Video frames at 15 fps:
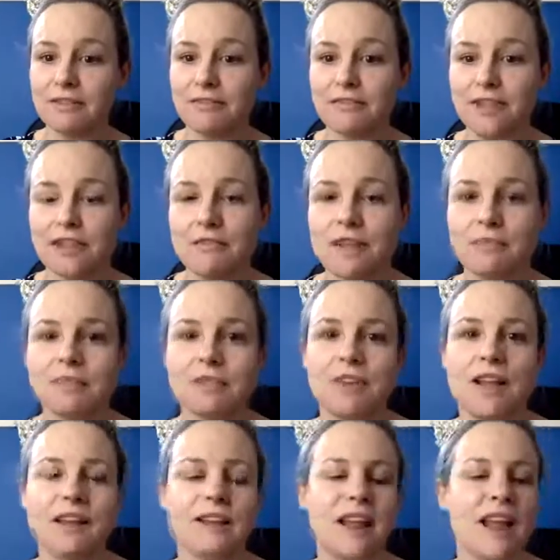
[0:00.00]
fear wrapped
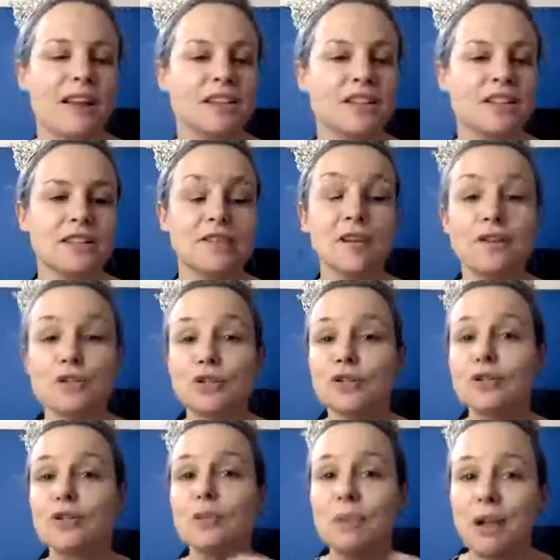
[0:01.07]
around it, and it just felt
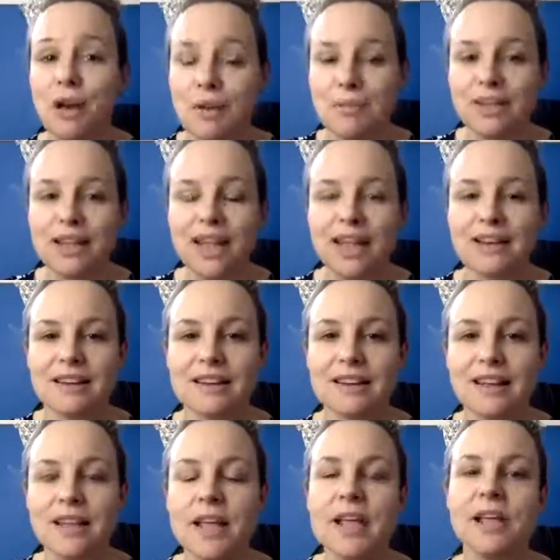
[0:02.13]
super complicated.
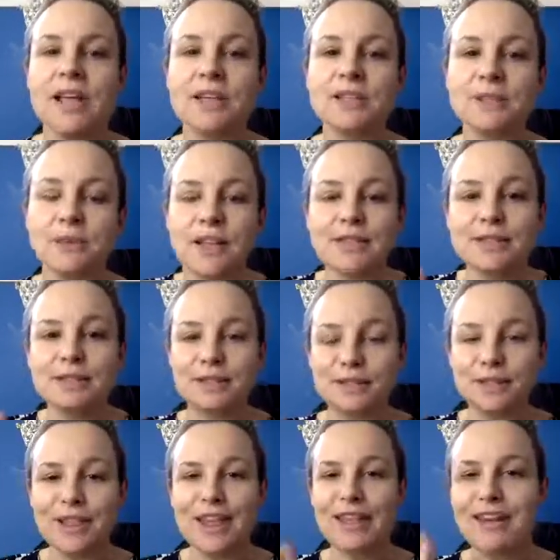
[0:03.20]
So I stood
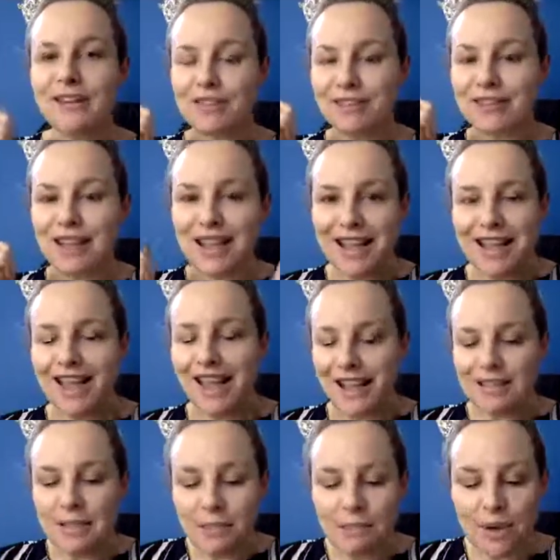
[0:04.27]
there at
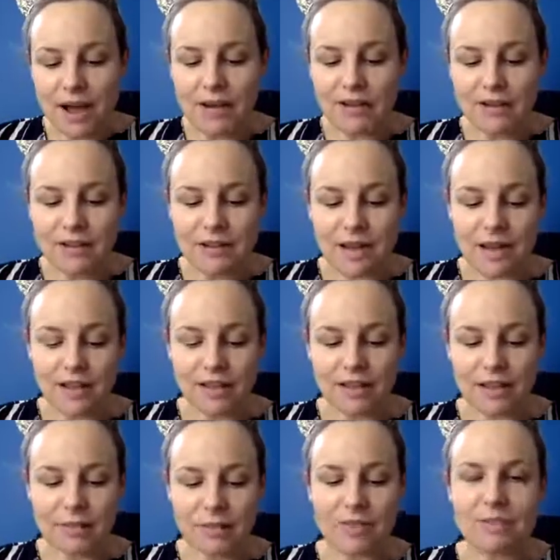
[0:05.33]
the bar in a
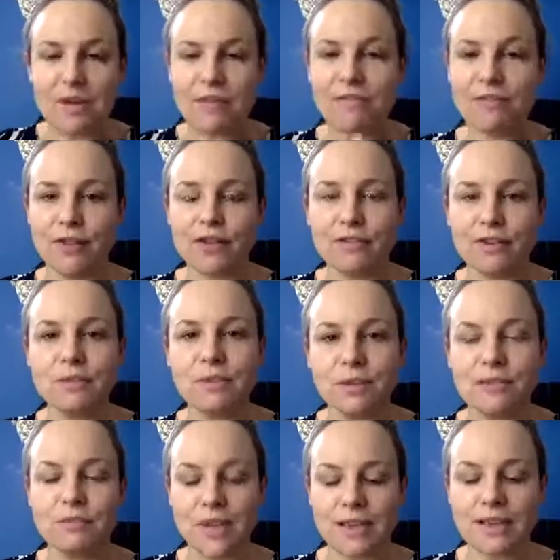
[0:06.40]
nightclub with my phone number on a
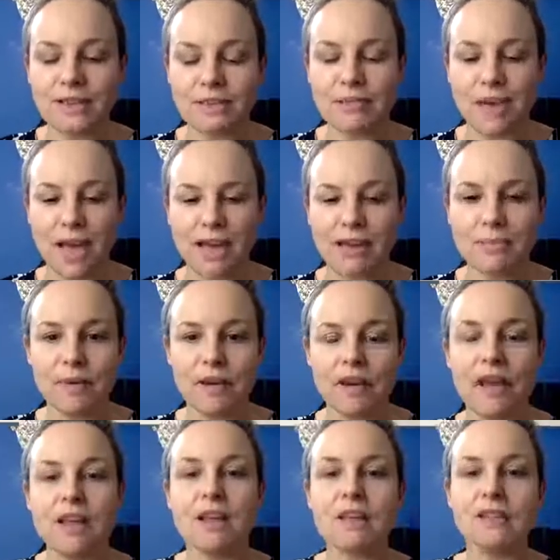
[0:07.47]
piece of paper,
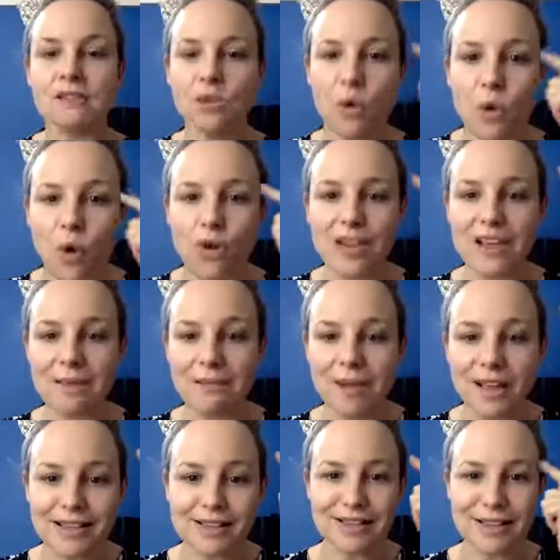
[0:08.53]
talking
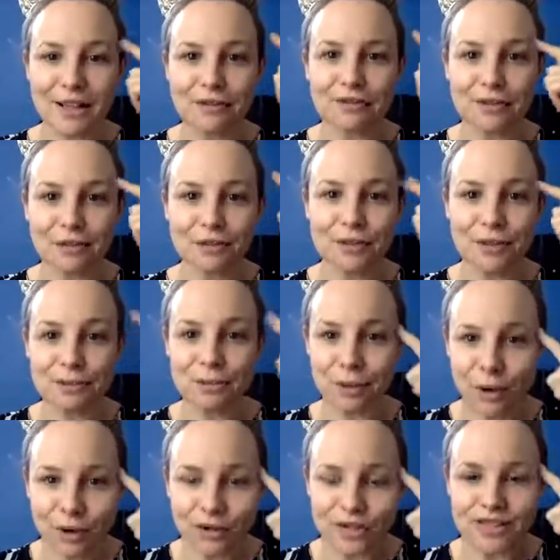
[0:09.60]
myself through this
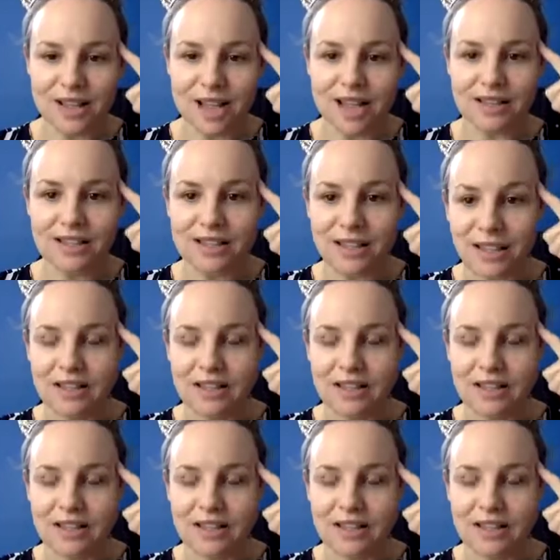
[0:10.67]
process.